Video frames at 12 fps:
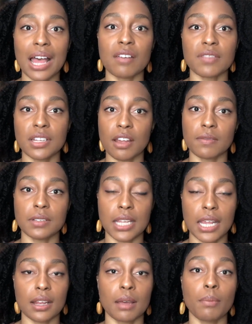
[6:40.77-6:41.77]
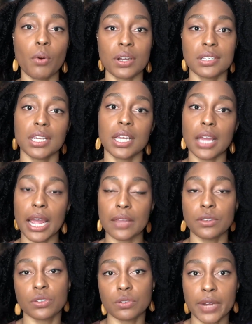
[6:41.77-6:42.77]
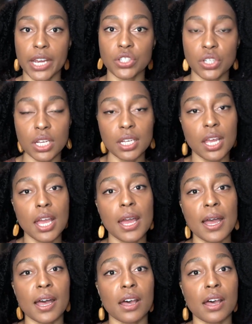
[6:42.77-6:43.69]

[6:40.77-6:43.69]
have enough data pointing in either direction.